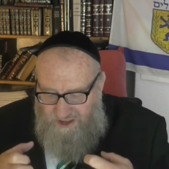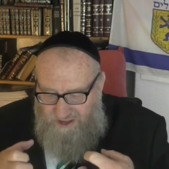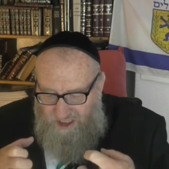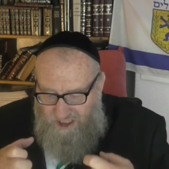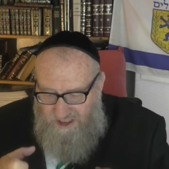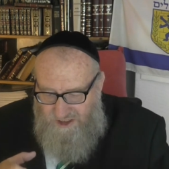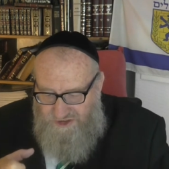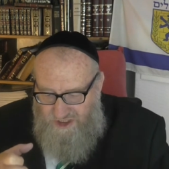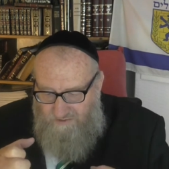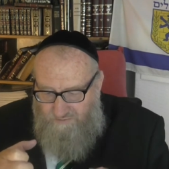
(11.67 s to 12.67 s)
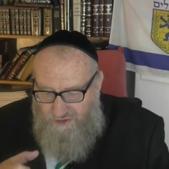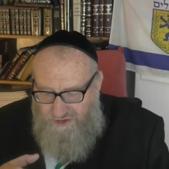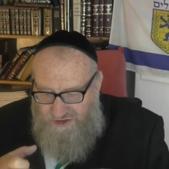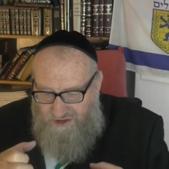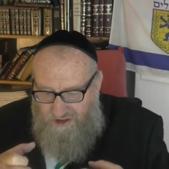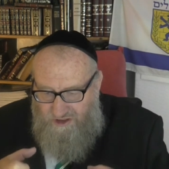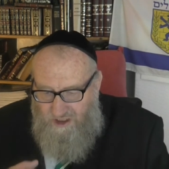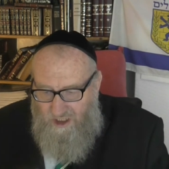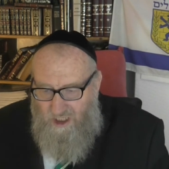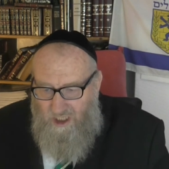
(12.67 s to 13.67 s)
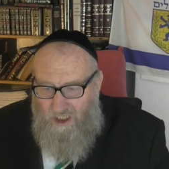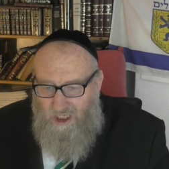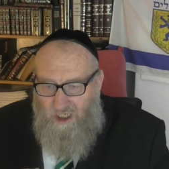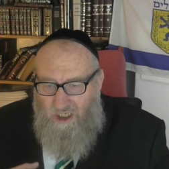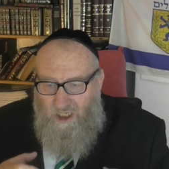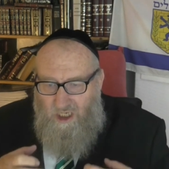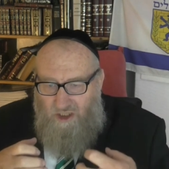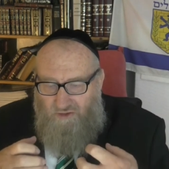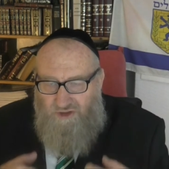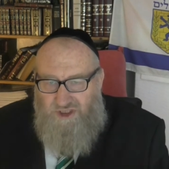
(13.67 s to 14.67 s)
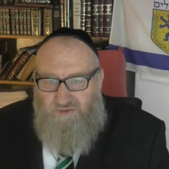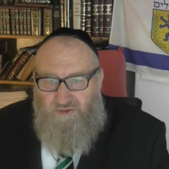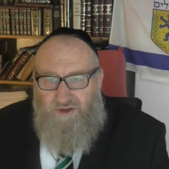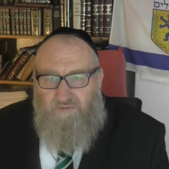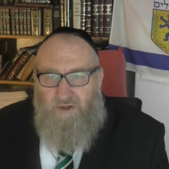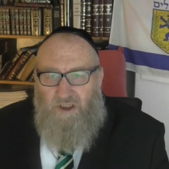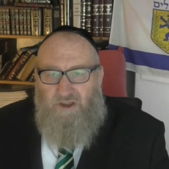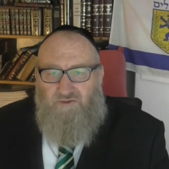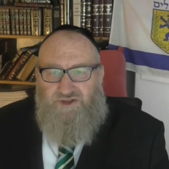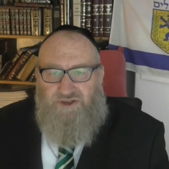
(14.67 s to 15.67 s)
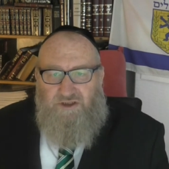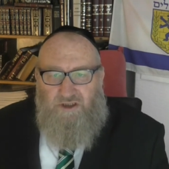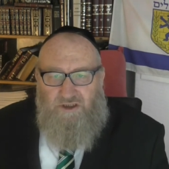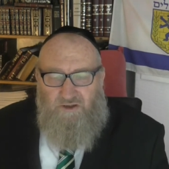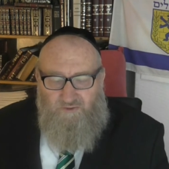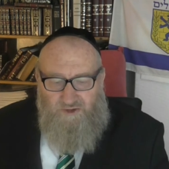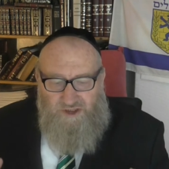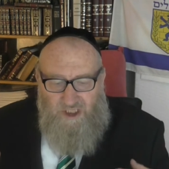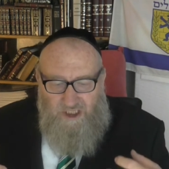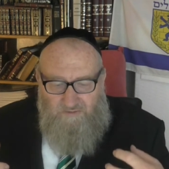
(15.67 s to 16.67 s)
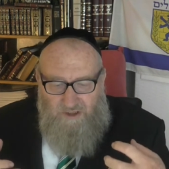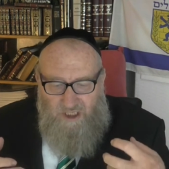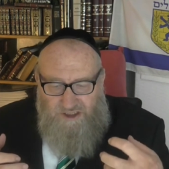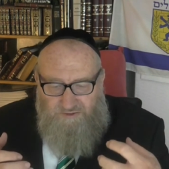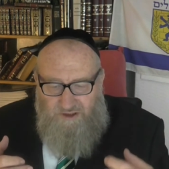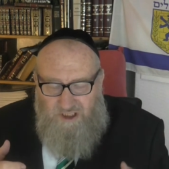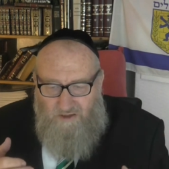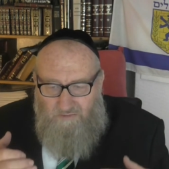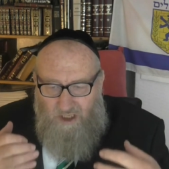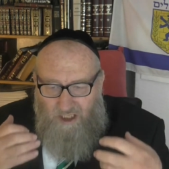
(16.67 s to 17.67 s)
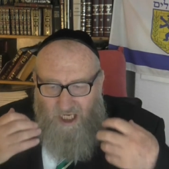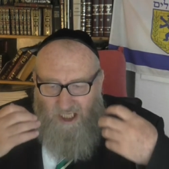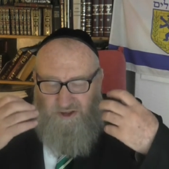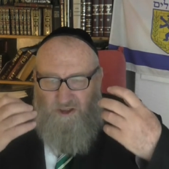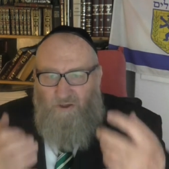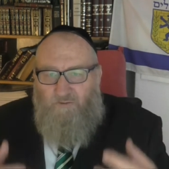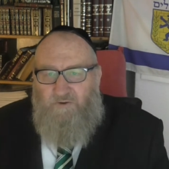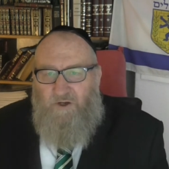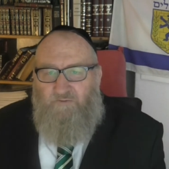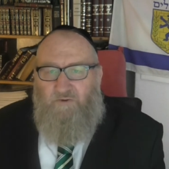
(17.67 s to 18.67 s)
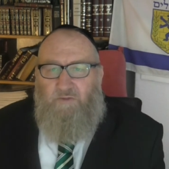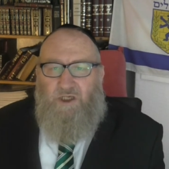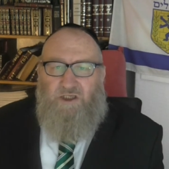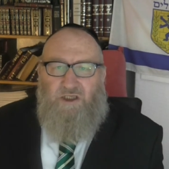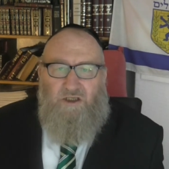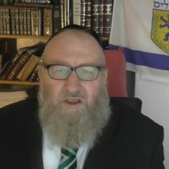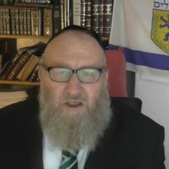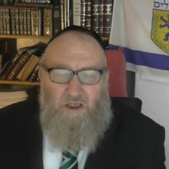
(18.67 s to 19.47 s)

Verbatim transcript: that any sane person agrees with, believes in it, but it has become an article of faith for many.